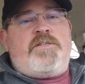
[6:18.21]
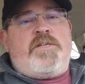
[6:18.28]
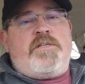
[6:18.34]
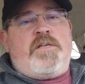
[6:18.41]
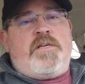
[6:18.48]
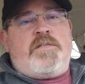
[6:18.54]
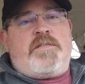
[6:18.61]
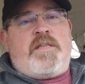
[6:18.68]
She
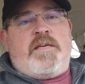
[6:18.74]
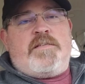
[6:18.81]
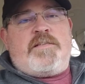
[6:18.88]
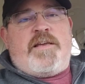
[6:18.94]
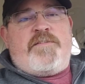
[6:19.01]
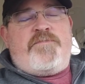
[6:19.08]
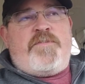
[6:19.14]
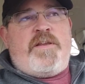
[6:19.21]
does things
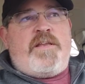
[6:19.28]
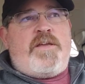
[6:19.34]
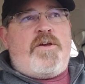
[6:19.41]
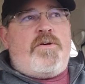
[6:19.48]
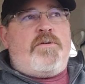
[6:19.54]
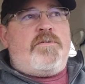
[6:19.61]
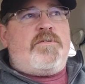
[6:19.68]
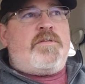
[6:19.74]
like
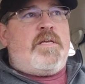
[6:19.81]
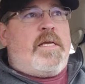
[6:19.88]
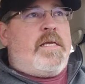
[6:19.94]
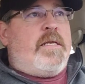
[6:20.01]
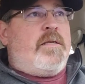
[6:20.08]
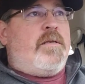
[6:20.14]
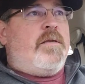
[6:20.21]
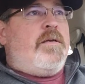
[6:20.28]
videos
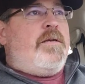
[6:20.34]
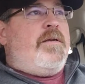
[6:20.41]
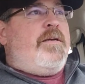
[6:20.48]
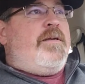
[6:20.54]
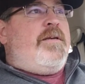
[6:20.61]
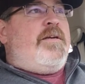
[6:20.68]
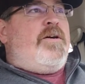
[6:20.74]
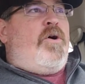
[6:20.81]
and
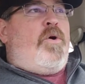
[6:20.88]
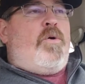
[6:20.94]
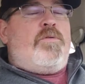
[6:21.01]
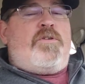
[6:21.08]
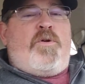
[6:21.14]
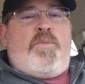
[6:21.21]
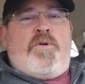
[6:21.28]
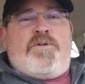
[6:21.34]

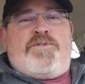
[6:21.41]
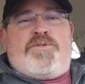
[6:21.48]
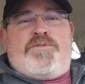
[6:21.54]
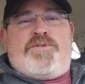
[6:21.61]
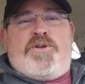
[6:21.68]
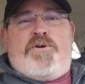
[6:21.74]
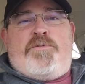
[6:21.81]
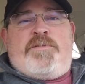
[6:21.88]
old
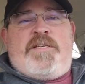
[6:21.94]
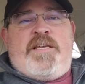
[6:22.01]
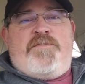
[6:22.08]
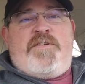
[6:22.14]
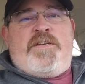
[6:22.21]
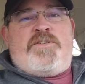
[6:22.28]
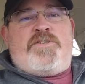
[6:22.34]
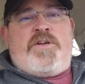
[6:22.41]
commercials and old
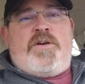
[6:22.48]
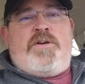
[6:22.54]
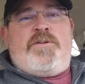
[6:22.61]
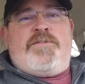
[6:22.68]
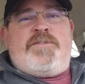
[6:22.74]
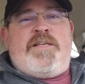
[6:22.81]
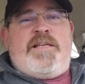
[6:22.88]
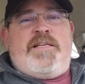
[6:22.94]
TV
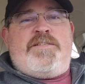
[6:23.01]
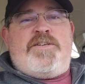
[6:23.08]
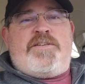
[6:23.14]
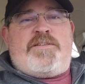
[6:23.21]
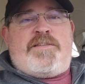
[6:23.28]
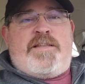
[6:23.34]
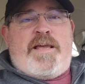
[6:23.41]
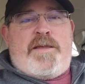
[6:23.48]
shows, and it
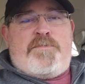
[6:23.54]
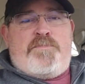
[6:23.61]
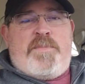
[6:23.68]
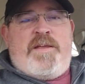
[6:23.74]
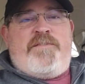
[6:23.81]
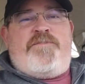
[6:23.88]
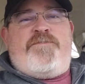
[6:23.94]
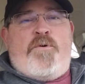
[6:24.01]
just, that
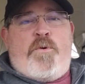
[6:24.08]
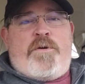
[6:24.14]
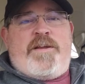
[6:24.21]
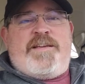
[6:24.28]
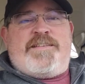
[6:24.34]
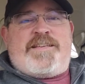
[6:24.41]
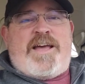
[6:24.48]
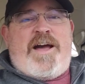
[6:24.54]

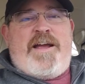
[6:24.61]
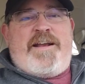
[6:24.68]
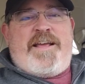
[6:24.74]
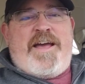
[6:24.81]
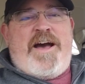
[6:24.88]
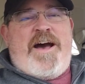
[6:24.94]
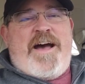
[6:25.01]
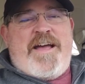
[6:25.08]
mid-40s kind
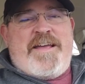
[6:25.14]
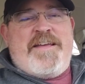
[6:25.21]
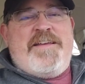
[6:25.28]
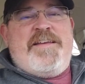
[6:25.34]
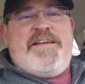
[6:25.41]
of guy